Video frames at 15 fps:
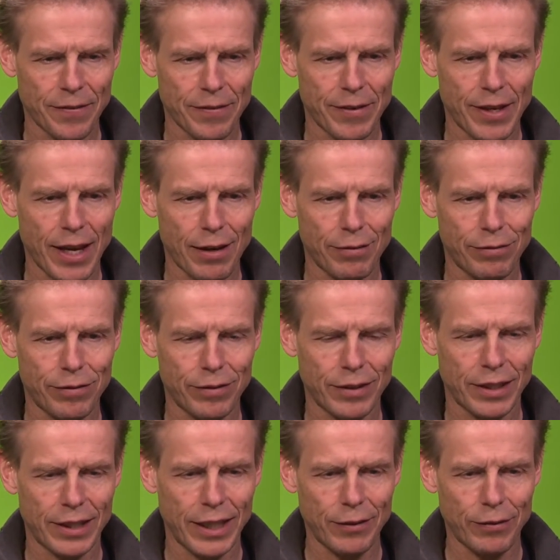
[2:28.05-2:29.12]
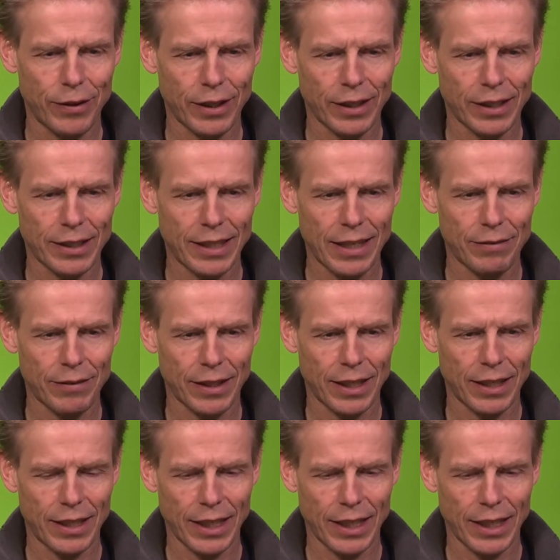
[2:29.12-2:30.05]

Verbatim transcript: you have a network that we can